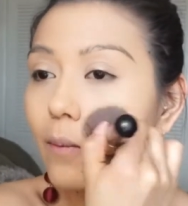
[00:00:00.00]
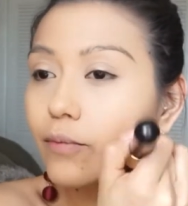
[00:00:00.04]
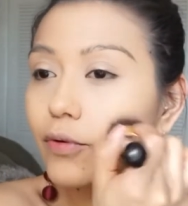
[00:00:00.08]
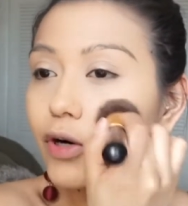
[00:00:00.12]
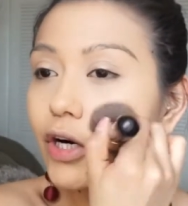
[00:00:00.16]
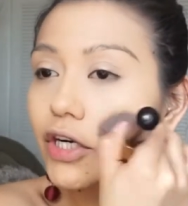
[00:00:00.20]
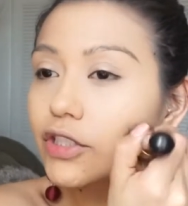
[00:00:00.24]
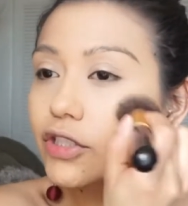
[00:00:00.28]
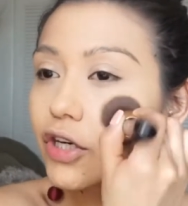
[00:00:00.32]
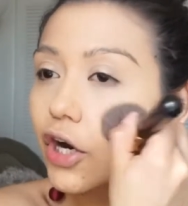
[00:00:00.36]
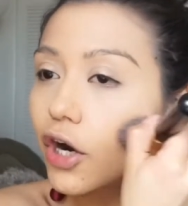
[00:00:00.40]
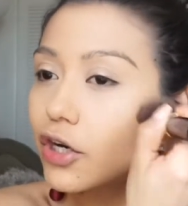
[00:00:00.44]

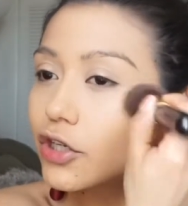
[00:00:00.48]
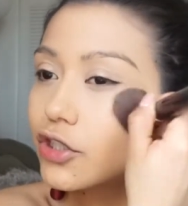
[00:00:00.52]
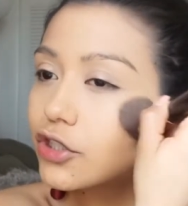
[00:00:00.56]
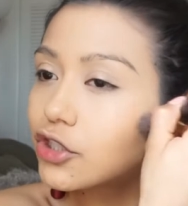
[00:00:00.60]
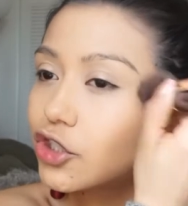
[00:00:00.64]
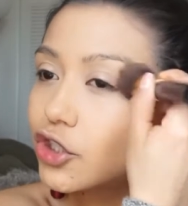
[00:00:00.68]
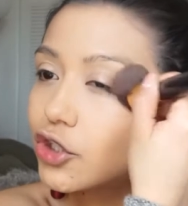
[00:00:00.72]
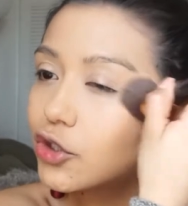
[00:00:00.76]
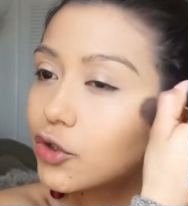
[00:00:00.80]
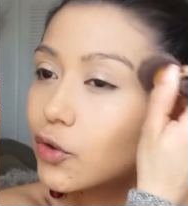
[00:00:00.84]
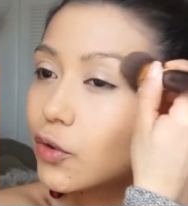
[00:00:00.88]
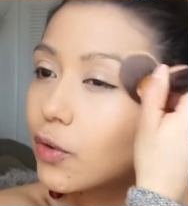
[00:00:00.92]
brush
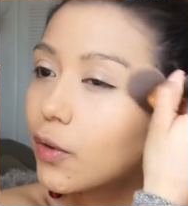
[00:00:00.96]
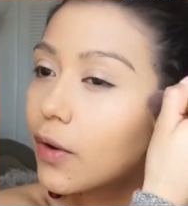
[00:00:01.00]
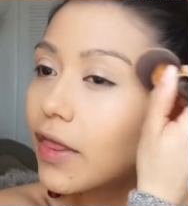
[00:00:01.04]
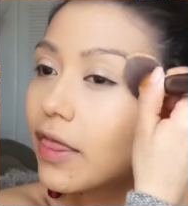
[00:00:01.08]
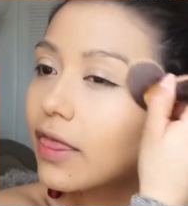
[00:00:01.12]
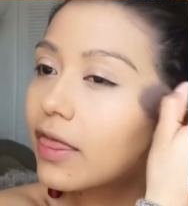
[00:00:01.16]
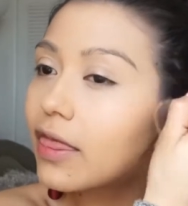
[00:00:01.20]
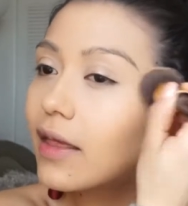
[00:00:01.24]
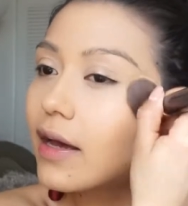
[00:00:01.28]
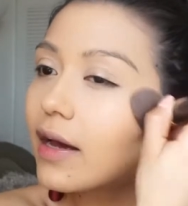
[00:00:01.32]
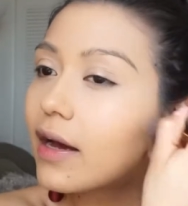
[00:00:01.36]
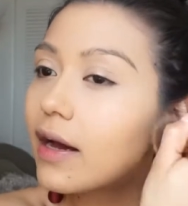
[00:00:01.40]
onto
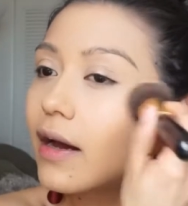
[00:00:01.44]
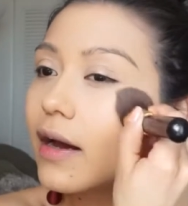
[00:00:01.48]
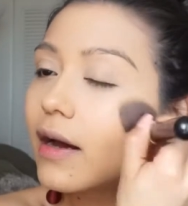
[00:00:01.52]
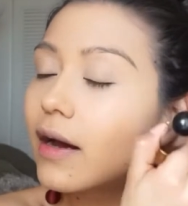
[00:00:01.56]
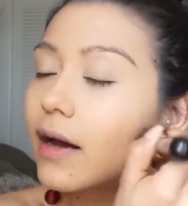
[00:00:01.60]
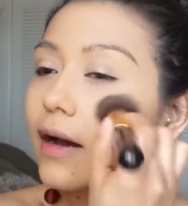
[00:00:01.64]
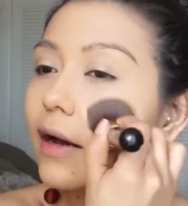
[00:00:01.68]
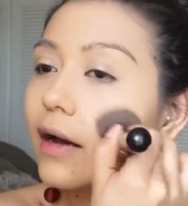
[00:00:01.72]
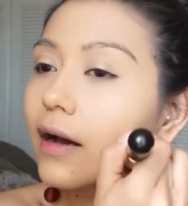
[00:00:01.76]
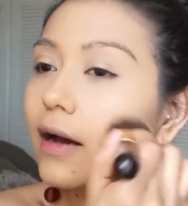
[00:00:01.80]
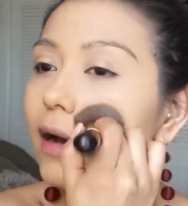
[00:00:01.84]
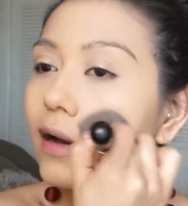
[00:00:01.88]

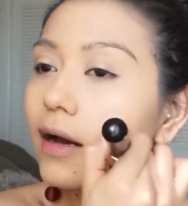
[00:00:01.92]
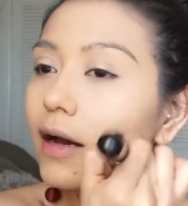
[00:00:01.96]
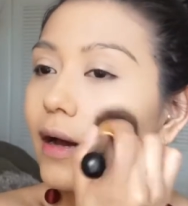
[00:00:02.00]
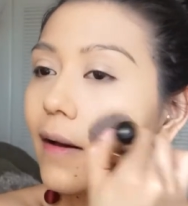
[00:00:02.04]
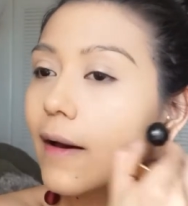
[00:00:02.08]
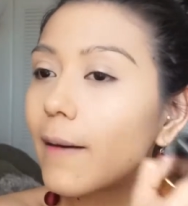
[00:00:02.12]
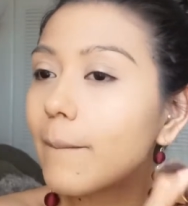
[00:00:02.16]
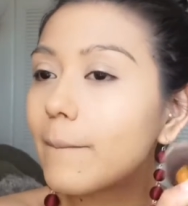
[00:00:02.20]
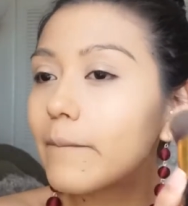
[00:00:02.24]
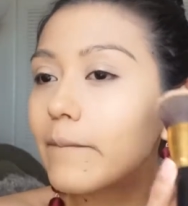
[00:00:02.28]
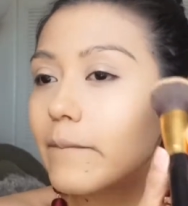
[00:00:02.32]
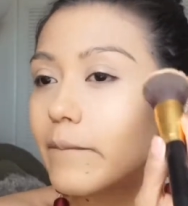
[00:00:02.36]

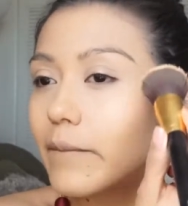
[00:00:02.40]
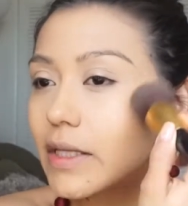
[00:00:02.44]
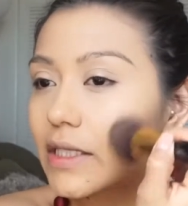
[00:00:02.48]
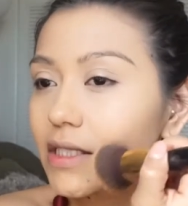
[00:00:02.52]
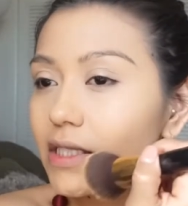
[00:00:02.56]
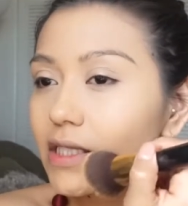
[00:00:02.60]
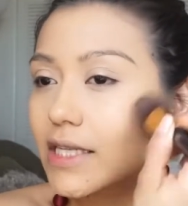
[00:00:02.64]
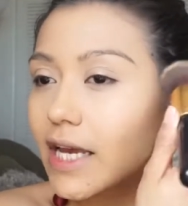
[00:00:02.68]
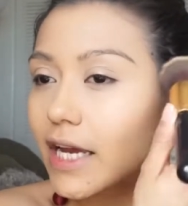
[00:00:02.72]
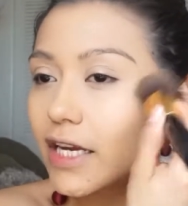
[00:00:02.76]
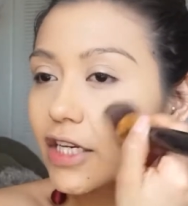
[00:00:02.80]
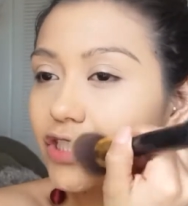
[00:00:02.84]
the
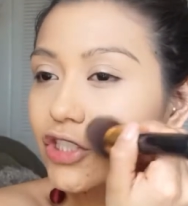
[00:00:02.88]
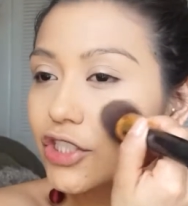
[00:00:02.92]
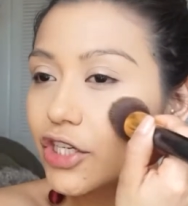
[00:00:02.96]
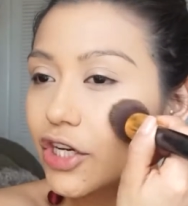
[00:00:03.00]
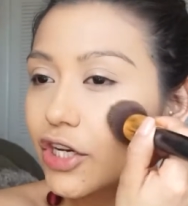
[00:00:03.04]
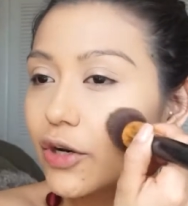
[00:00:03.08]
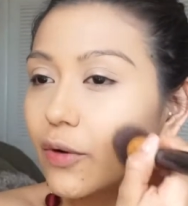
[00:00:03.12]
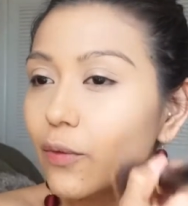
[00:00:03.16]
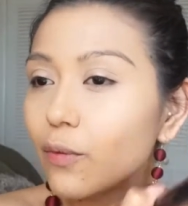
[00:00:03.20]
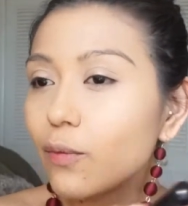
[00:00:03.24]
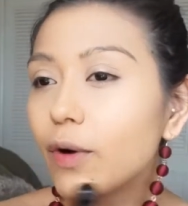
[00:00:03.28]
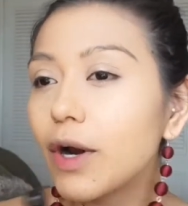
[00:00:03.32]

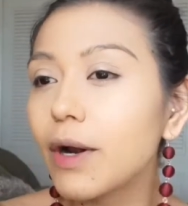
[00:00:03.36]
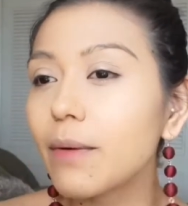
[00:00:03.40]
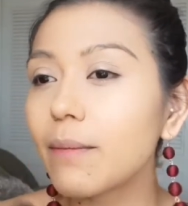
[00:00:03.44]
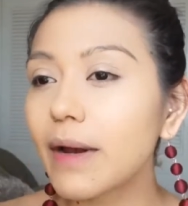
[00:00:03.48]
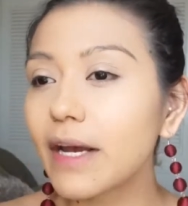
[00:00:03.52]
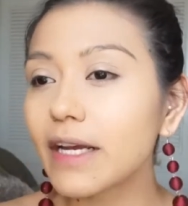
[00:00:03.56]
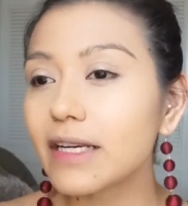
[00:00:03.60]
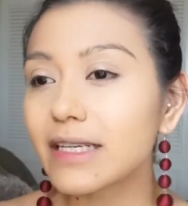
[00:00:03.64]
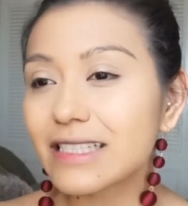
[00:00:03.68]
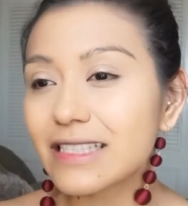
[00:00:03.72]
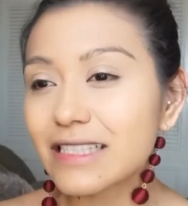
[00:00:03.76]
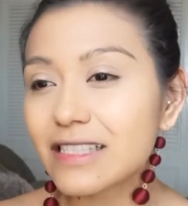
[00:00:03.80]
section where
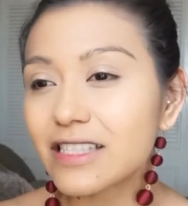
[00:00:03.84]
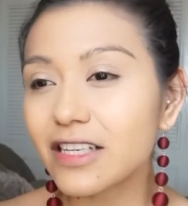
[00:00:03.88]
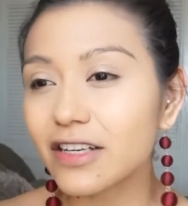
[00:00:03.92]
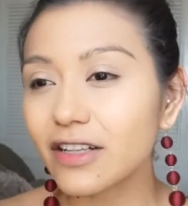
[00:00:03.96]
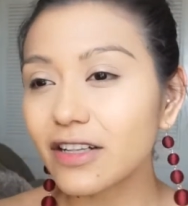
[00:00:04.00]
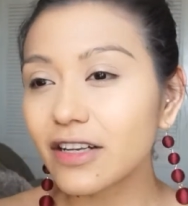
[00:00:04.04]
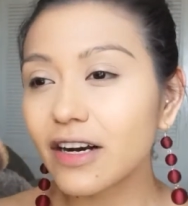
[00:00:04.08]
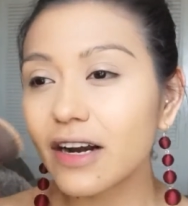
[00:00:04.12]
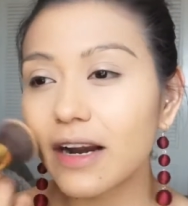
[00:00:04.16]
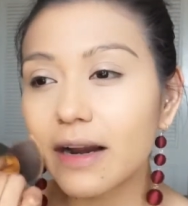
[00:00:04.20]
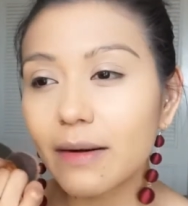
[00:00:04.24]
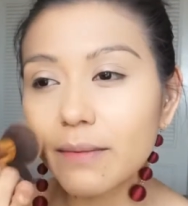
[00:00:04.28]
my
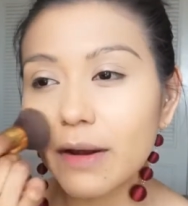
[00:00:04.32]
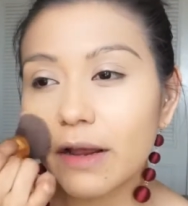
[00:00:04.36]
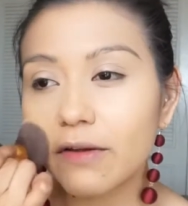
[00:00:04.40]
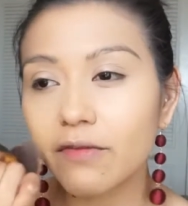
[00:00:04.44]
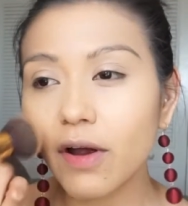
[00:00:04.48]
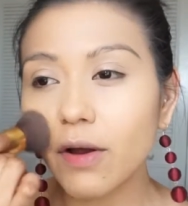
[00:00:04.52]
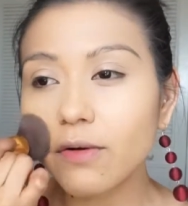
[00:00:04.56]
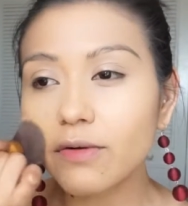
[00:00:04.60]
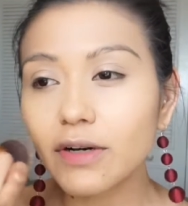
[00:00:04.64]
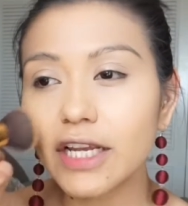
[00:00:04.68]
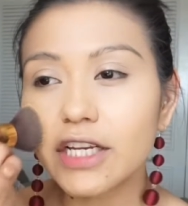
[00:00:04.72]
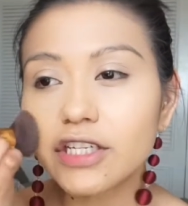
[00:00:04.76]
concealer and
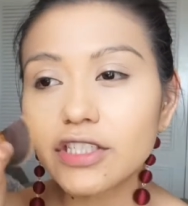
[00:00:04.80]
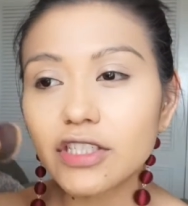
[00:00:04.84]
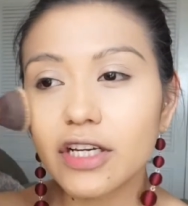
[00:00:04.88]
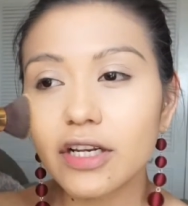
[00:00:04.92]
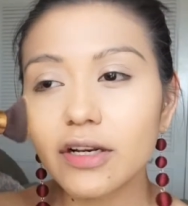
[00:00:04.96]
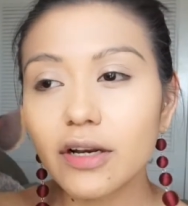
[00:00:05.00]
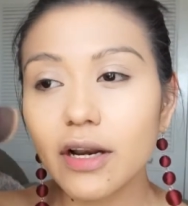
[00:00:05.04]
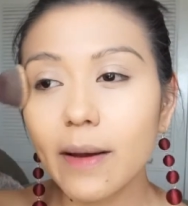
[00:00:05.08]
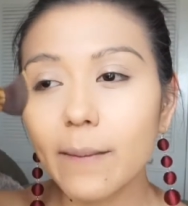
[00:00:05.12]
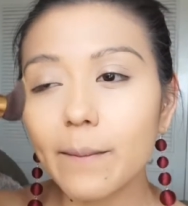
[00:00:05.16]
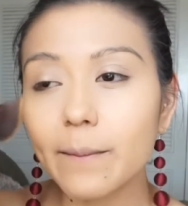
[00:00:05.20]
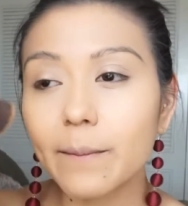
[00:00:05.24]
my
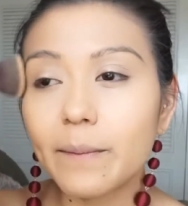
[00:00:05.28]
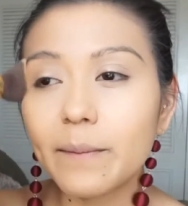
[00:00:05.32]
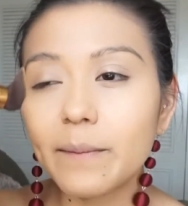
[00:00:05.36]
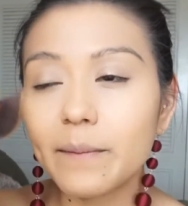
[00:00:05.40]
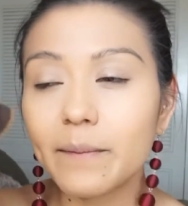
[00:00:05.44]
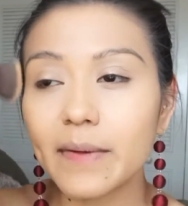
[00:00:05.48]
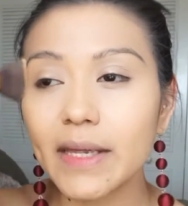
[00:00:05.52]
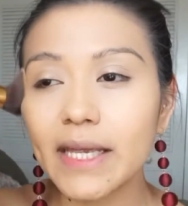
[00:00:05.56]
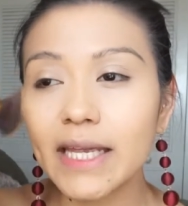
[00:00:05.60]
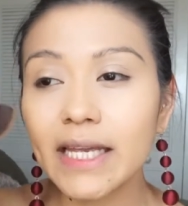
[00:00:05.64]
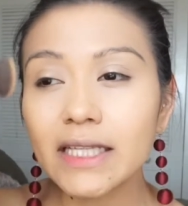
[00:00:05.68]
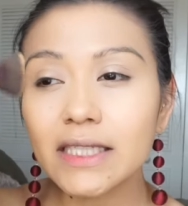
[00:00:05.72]
foundation
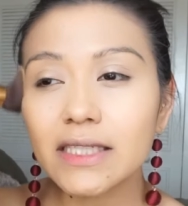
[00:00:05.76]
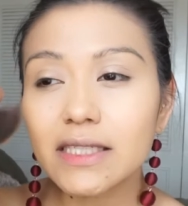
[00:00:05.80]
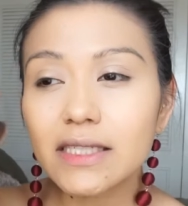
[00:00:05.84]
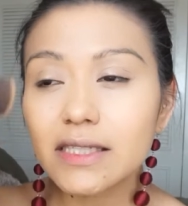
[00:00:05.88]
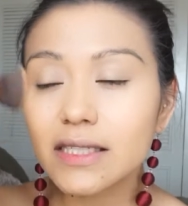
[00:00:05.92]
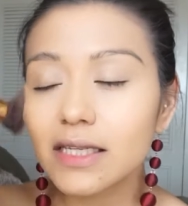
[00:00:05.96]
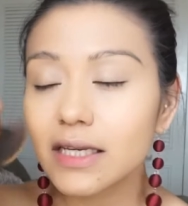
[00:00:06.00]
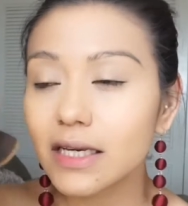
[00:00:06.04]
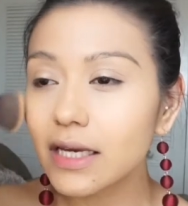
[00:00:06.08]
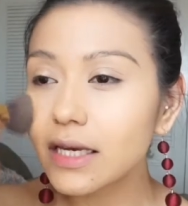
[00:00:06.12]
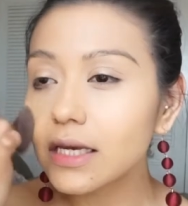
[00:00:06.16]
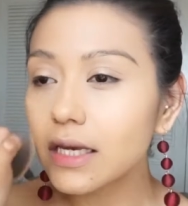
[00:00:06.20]

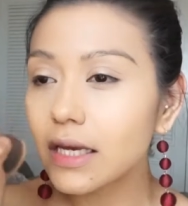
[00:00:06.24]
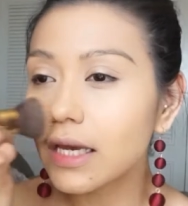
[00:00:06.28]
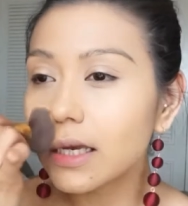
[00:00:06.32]
mix.